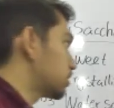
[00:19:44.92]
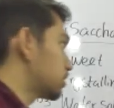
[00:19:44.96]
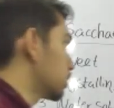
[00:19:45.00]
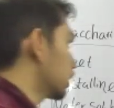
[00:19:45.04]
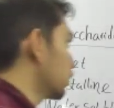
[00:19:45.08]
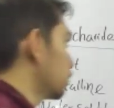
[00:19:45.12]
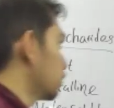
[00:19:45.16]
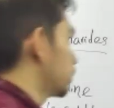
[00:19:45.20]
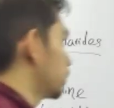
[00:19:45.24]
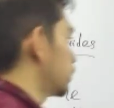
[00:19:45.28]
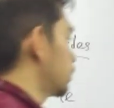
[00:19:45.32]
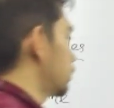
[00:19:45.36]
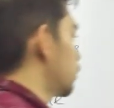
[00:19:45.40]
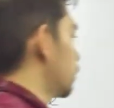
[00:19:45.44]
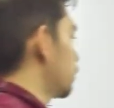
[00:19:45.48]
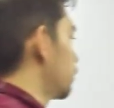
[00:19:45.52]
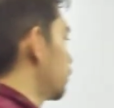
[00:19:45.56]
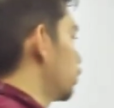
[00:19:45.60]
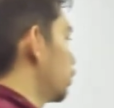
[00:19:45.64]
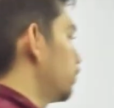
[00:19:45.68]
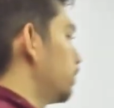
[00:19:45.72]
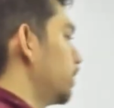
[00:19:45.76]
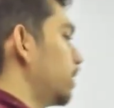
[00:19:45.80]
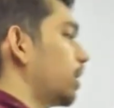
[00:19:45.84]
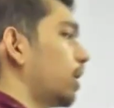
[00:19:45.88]
blood circulatory
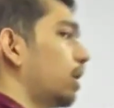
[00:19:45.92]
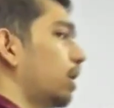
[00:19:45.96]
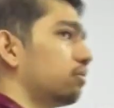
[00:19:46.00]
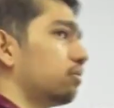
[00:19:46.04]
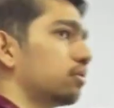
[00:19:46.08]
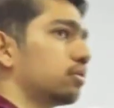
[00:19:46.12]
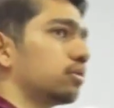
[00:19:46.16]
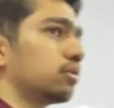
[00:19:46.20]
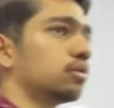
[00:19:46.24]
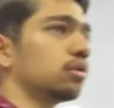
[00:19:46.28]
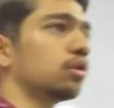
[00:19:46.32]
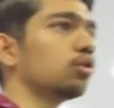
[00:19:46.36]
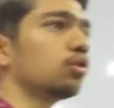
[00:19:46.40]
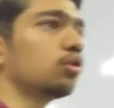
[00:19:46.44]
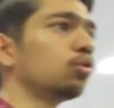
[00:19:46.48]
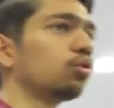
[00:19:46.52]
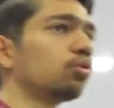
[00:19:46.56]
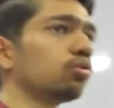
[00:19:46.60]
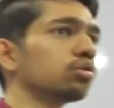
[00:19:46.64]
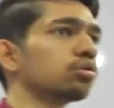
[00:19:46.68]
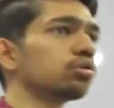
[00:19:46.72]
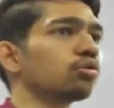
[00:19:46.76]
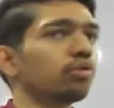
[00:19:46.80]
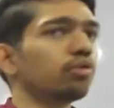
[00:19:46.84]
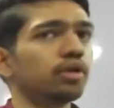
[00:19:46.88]
system, do we have
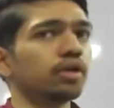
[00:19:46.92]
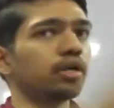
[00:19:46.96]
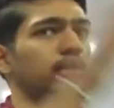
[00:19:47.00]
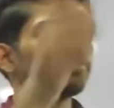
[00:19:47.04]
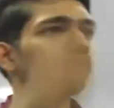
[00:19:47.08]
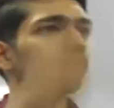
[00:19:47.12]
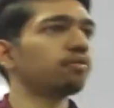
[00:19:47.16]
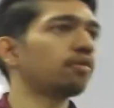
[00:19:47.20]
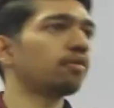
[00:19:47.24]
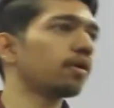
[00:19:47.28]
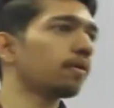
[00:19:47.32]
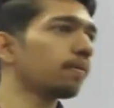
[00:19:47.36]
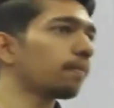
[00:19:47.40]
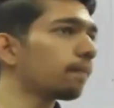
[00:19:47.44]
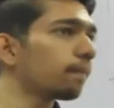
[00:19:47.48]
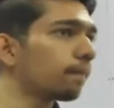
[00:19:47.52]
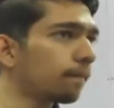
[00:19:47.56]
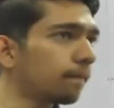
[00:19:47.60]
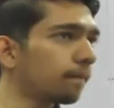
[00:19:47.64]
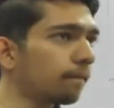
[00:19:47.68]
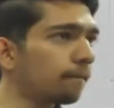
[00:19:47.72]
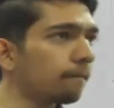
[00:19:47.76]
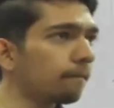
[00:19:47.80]
glucose going everywhere?